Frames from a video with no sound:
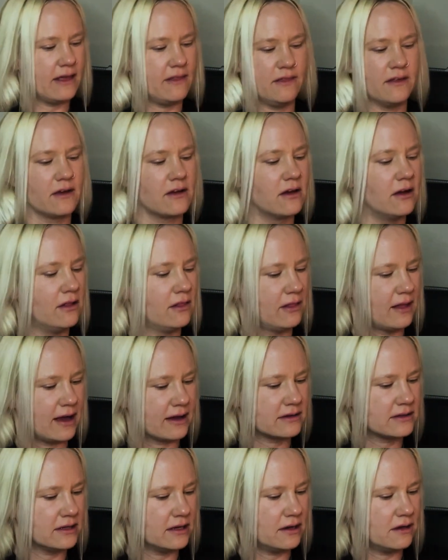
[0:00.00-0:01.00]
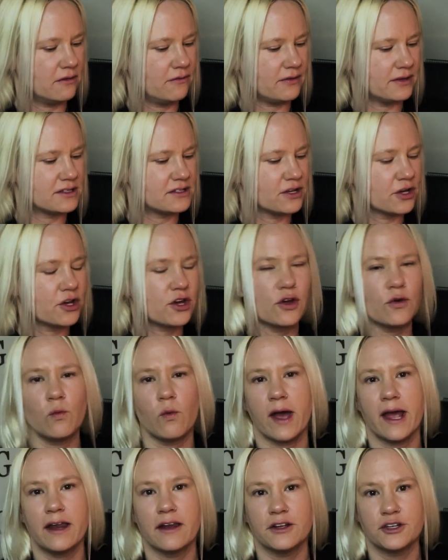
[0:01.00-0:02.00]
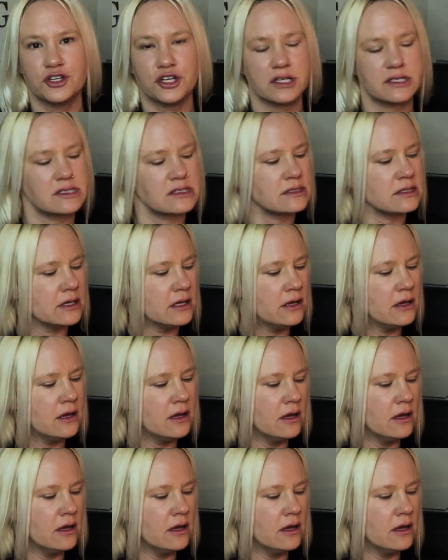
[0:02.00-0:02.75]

in the collective. It's a good way to just